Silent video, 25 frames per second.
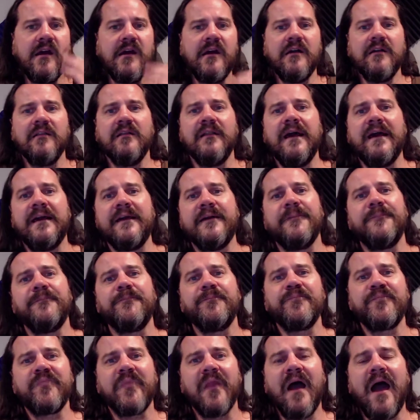Like
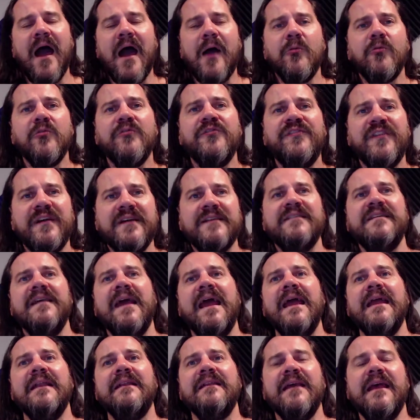I will
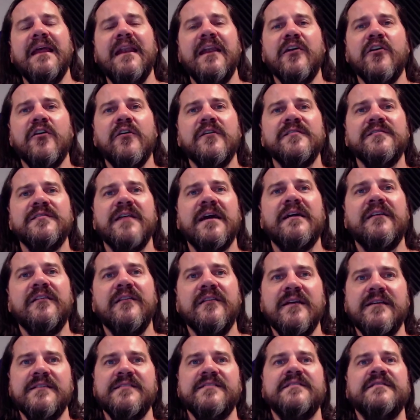dictate and it goes like
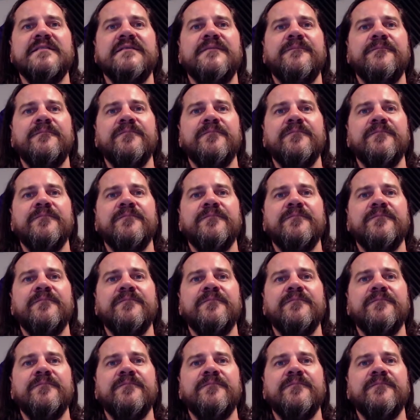this.